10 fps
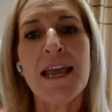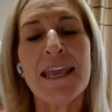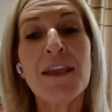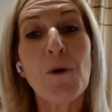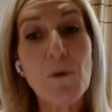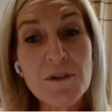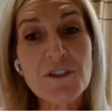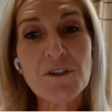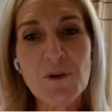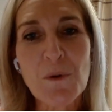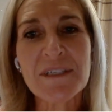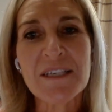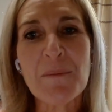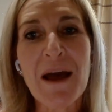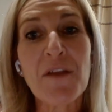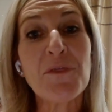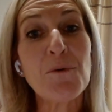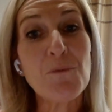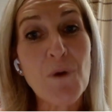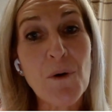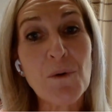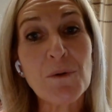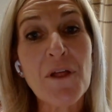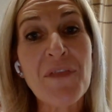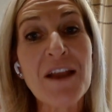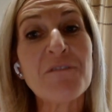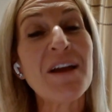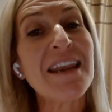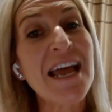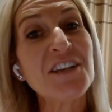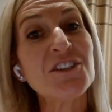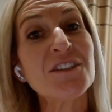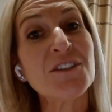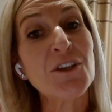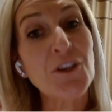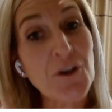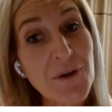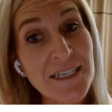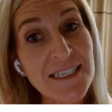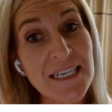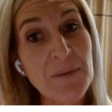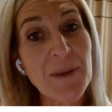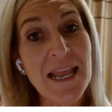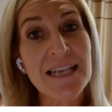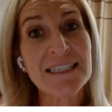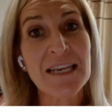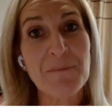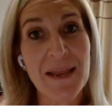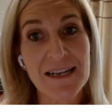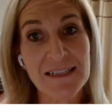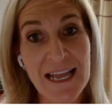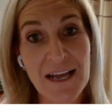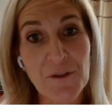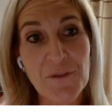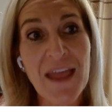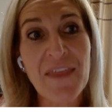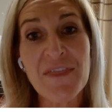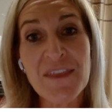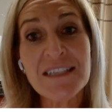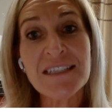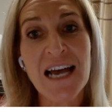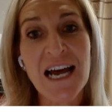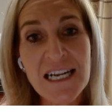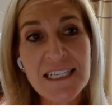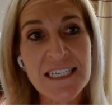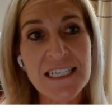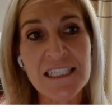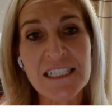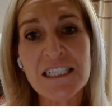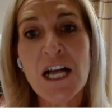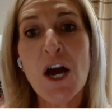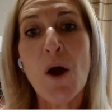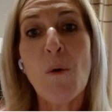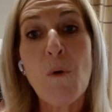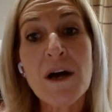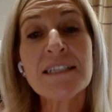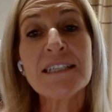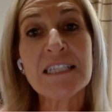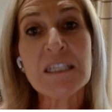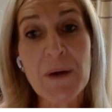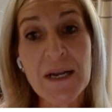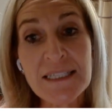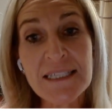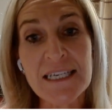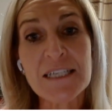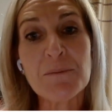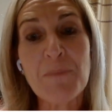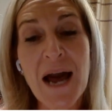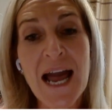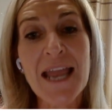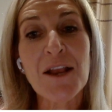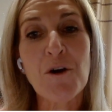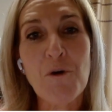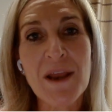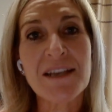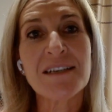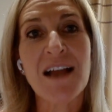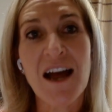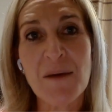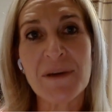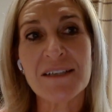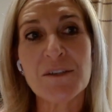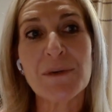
He also talks about the role that financial security plays in mental health. And this article was sponsored by Credit Karma.